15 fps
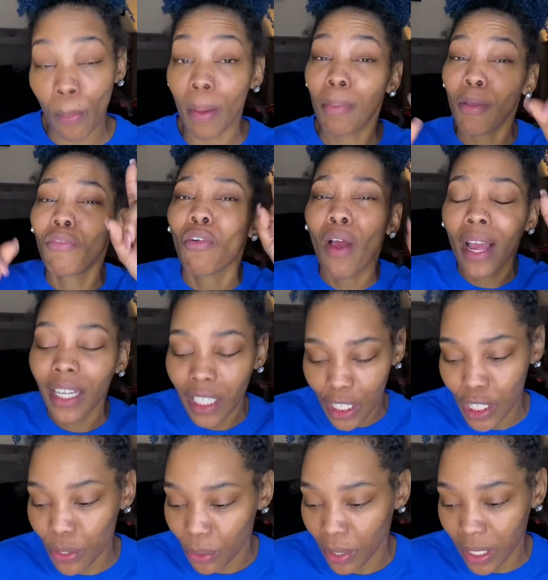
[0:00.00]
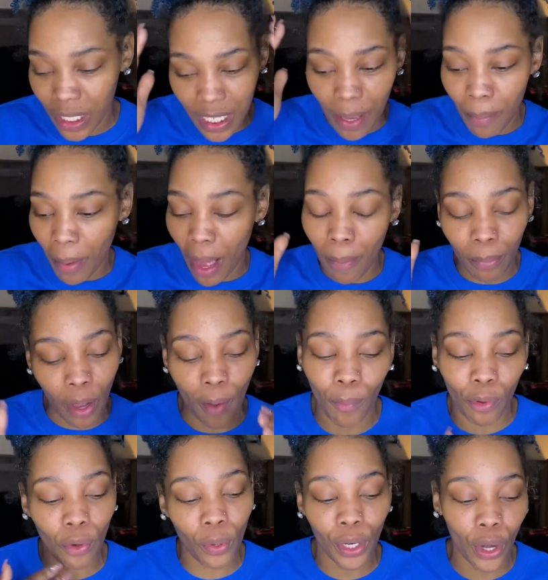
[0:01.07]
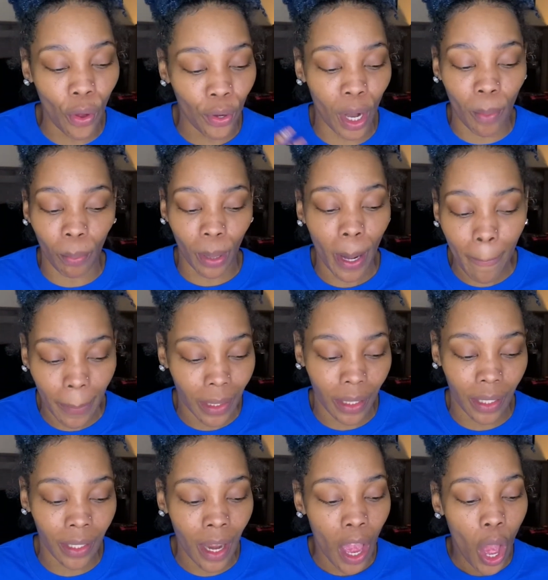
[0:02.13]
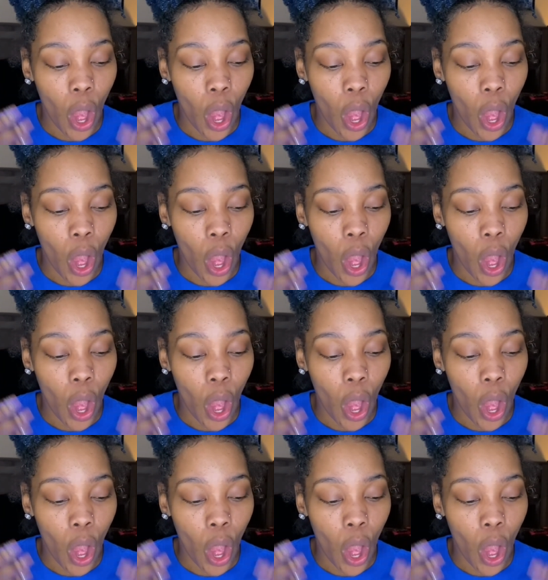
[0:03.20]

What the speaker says: But before I get into it, because I'm going on, I'm rambling.